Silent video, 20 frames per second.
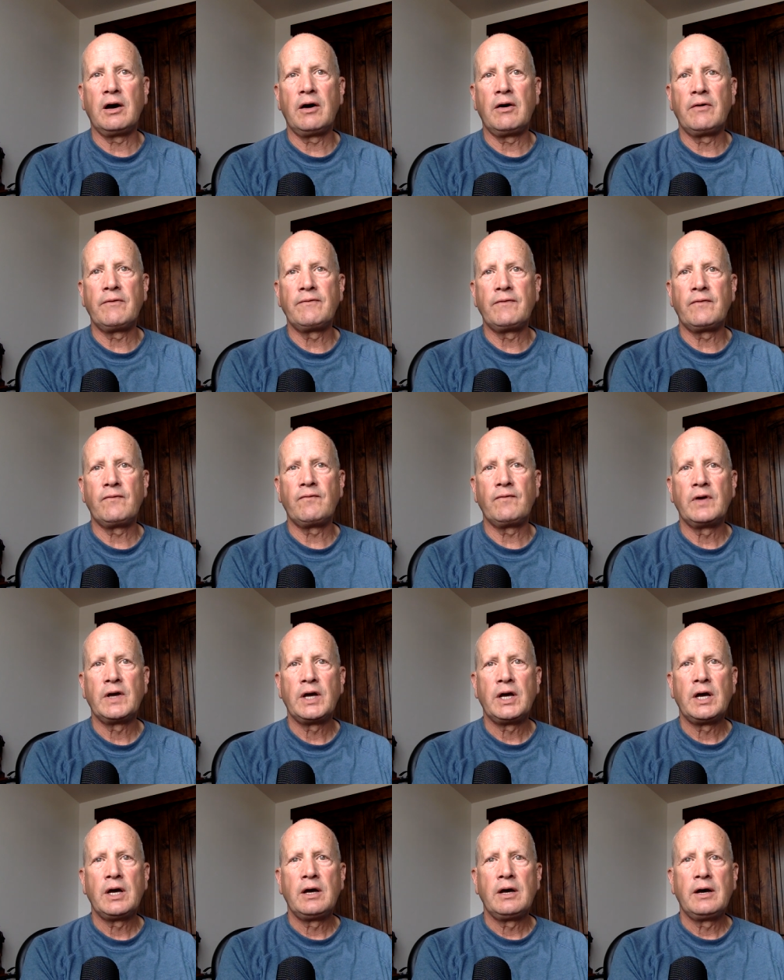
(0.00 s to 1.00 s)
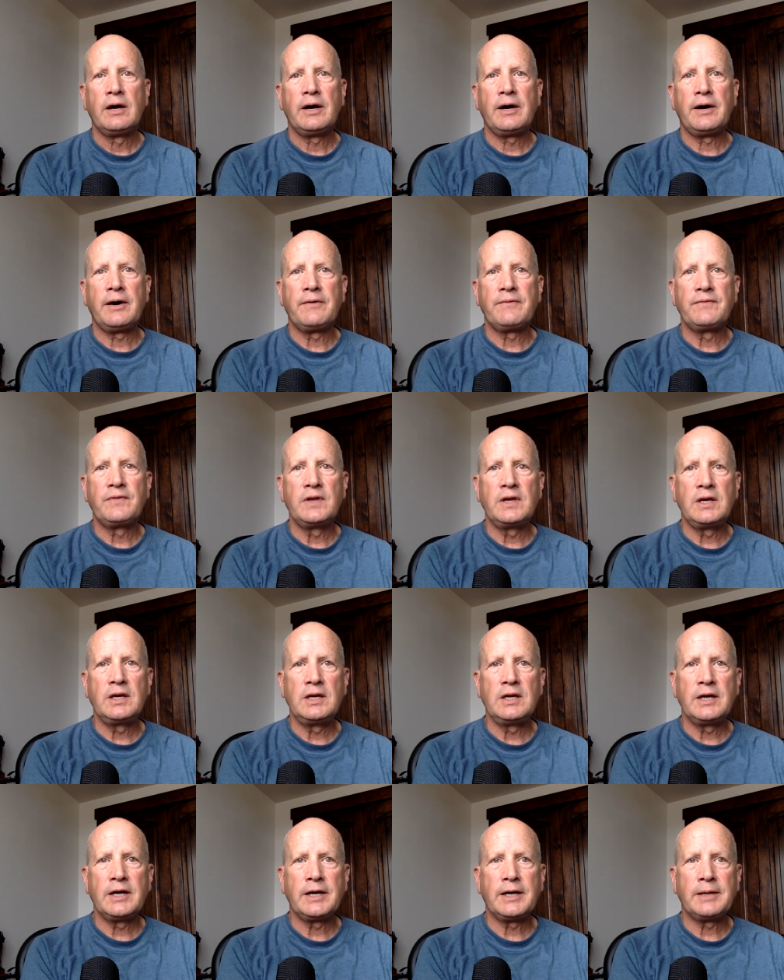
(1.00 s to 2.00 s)
of, of
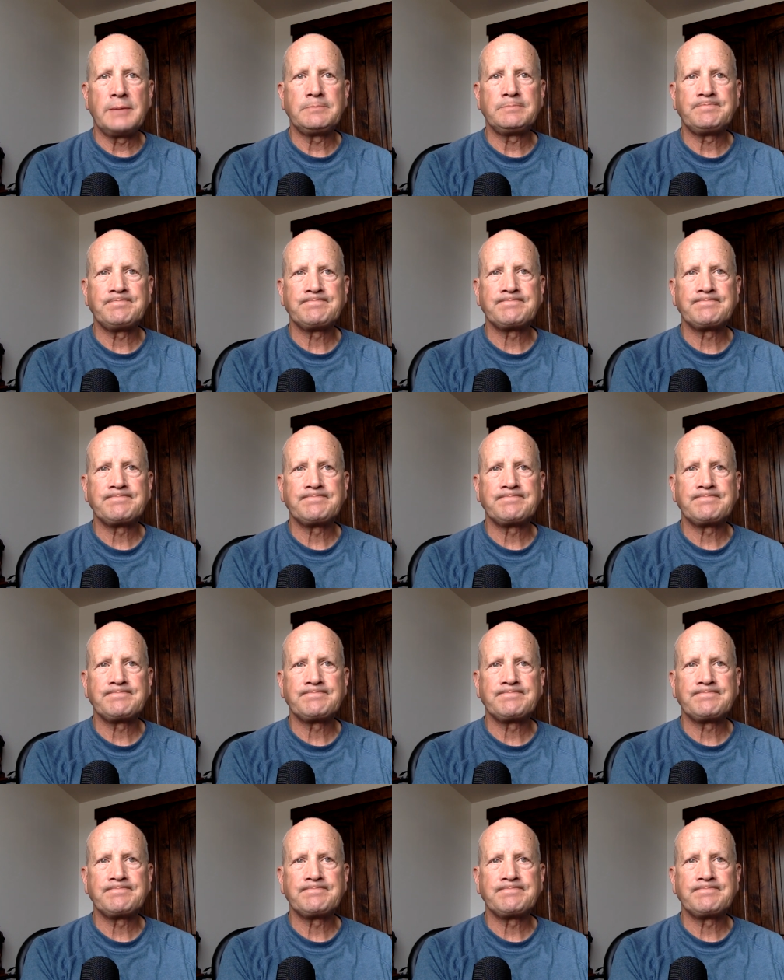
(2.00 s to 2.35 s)
the, uh,